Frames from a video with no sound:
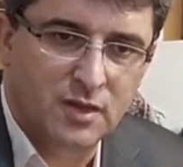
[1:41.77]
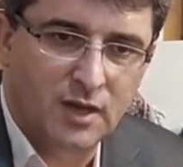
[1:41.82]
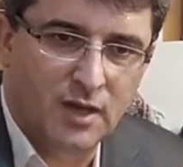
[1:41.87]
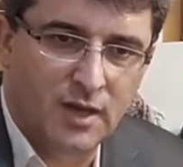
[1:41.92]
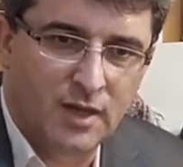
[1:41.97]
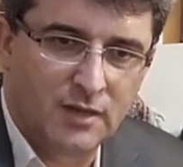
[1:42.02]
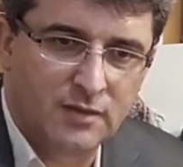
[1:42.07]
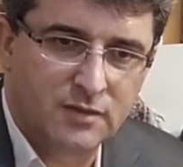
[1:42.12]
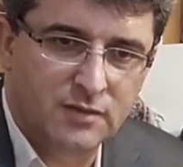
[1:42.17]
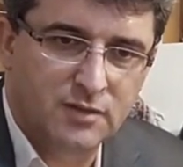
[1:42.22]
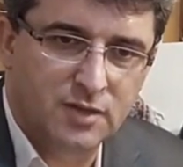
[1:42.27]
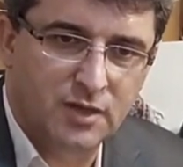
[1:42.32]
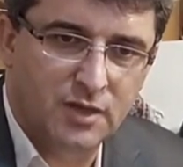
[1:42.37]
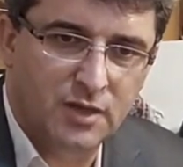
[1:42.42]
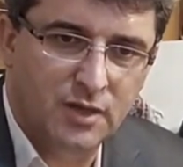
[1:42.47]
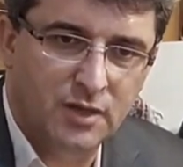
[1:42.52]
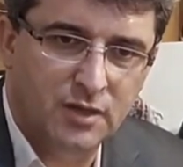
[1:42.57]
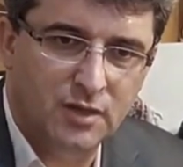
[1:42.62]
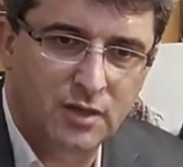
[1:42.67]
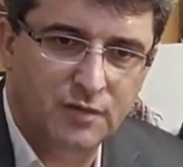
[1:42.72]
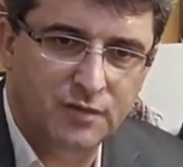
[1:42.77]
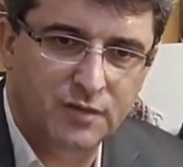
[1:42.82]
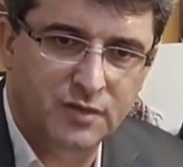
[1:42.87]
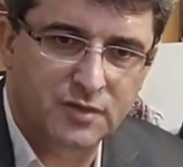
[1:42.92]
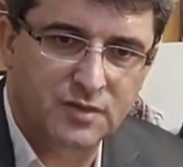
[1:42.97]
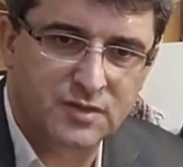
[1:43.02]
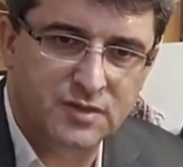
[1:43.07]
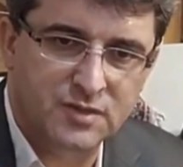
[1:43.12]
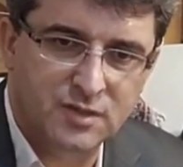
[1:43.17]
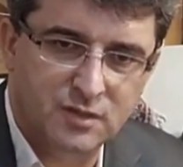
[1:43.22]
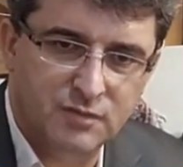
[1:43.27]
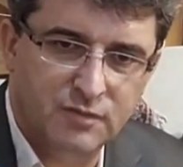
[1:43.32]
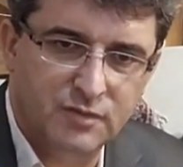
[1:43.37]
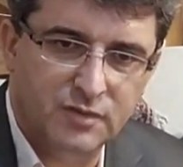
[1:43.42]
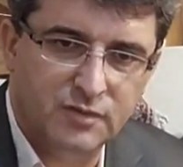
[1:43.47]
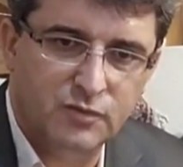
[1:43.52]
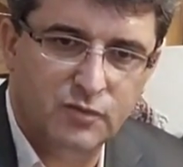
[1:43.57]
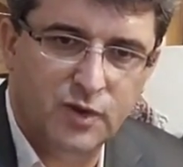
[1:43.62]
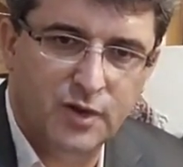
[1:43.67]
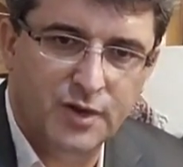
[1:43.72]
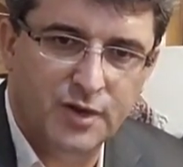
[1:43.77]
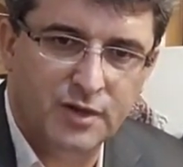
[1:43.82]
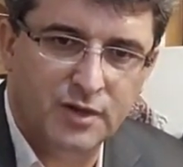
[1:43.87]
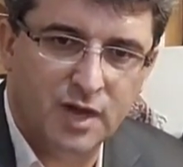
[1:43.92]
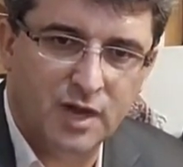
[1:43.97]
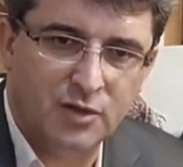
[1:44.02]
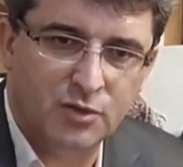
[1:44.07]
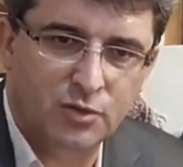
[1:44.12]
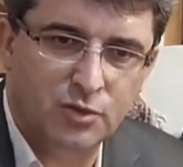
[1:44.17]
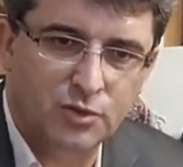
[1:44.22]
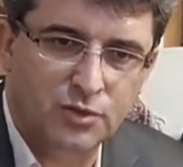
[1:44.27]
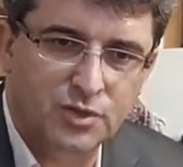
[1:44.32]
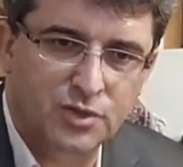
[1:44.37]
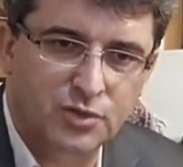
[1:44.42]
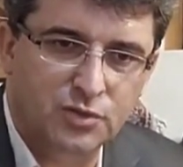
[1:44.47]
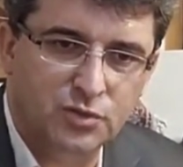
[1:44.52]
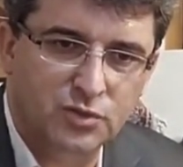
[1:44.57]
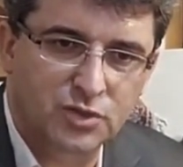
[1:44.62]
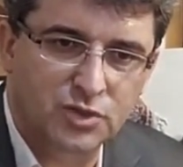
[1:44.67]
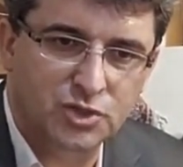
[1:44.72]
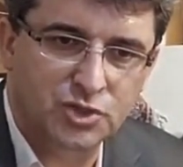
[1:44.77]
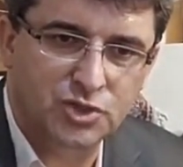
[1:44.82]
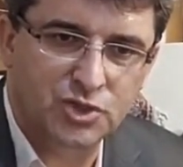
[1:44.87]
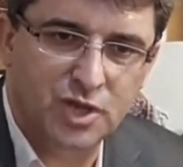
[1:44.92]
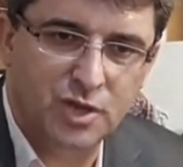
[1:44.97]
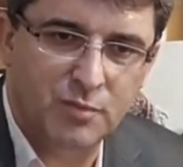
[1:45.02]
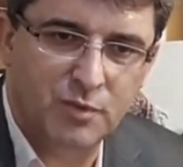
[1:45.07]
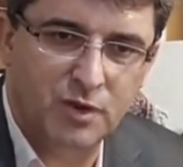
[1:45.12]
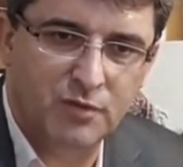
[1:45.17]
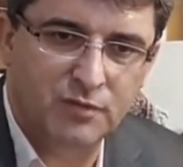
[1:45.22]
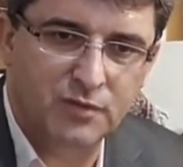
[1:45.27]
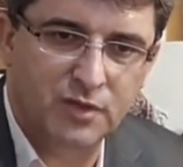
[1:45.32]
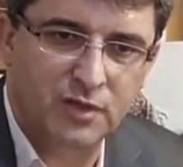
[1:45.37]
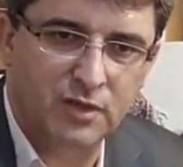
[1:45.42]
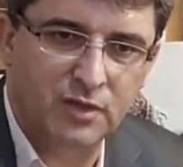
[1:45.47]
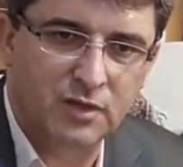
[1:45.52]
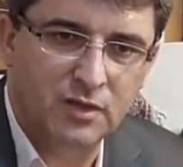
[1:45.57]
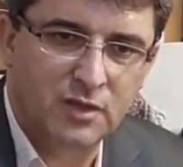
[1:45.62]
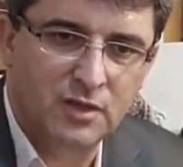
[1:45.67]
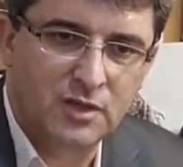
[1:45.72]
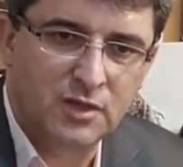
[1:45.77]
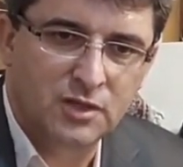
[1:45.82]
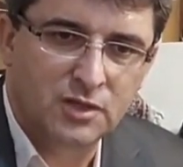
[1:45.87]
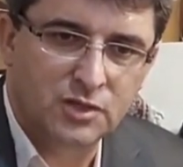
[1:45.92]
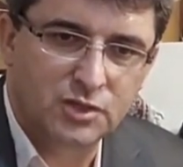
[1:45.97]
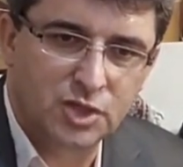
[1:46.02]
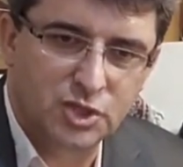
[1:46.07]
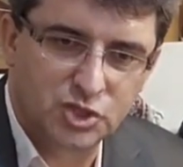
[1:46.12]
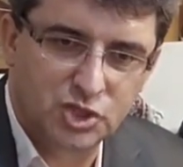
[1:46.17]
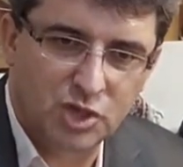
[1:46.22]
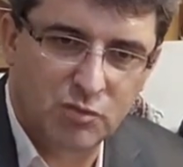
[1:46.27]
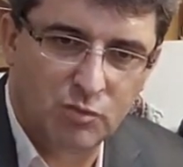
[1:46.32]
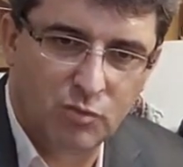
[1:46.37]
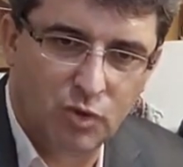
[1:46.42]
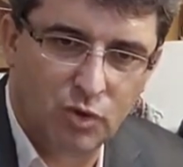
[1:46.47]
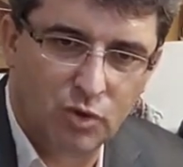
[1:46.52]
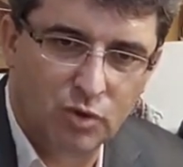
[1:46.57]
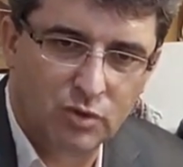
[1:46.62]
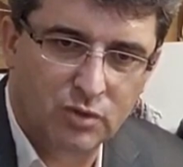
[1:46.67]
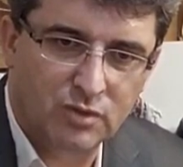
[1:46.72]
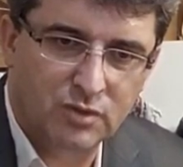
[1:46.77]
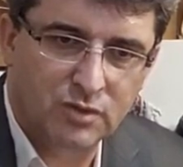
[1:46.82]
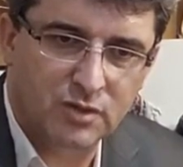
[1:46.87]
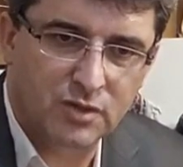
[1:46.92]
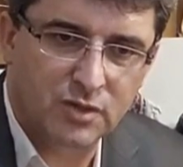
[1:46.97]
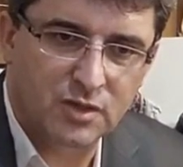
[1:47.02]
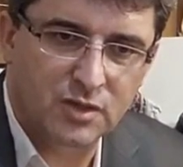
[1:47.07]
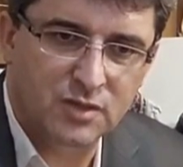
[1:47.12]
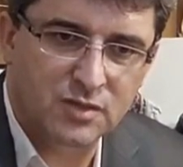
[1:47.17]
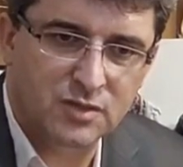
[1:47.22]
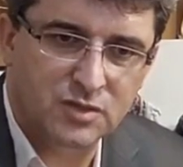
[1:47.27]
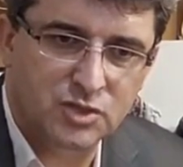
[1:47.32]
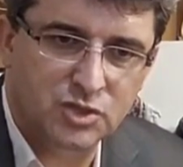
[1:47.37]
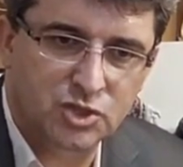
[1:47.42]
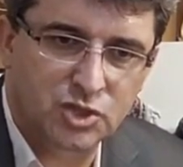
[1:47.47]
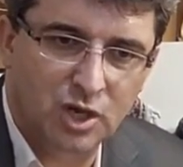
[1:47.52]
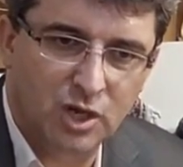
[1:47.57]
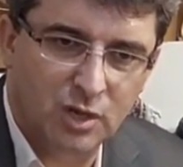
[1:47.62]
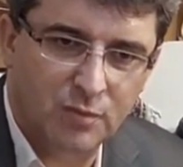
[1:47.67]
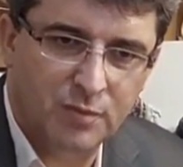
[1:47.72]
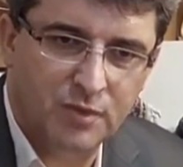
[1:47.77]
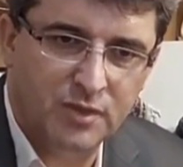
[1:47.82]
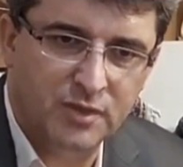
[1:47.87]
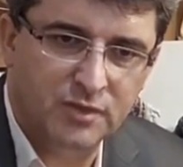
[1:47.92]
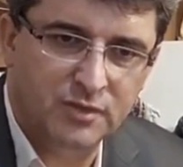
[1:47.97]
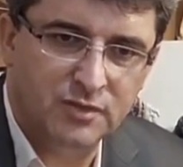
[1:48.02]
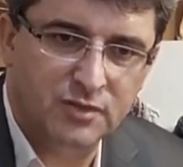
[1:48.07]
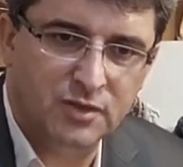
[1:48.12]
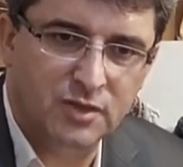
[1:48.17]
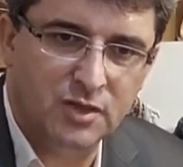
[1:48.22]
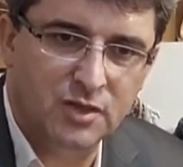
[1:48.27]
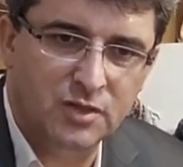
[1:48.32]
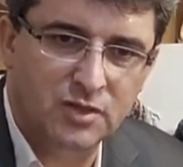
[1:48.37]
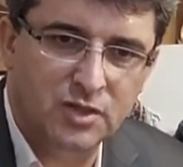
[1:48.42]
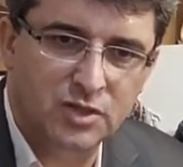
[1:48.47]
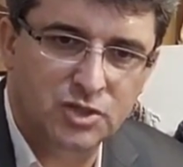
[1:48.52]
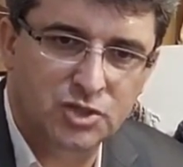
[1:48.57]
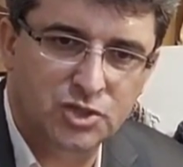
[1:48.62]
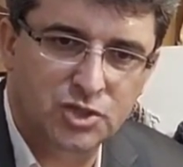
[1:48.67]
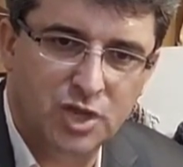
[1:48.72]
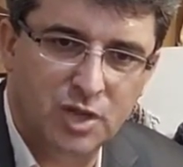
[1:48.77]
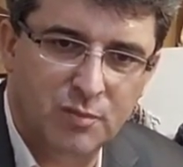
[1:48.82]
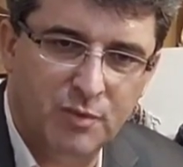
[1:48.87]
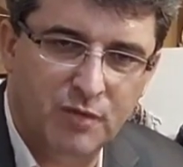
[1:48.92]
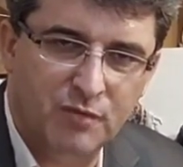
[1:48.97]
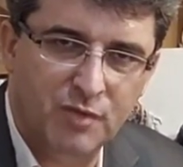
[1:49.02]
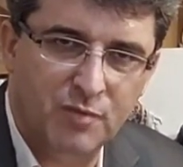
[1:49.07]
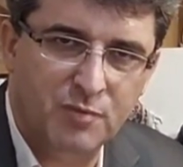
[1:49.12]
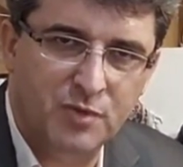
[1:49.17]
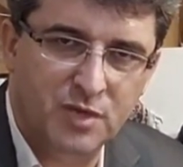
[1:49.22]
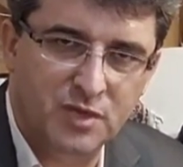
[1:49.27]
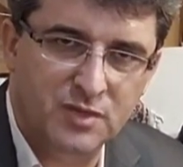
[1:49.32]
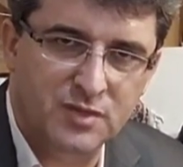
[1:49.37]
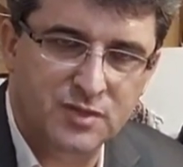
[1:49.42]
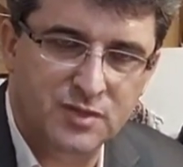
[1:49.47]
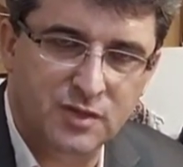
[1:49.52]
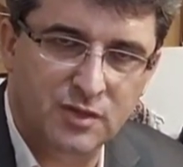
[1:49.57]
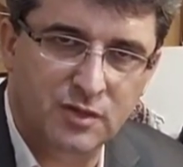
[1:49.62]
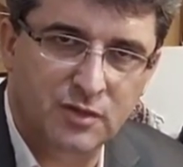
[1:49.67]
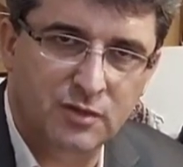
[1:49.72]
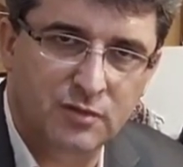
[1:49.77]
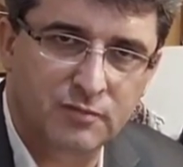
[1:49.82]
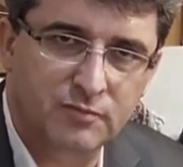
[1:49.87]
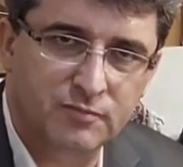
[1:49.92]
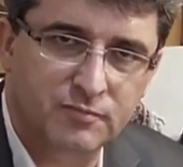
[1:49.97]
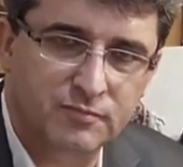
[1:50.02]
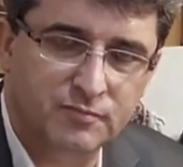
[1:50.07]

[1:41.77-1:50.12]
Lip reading: And the head of the silver wire, according to the shape of the riche mold, is sharpened in the shape of a pencil.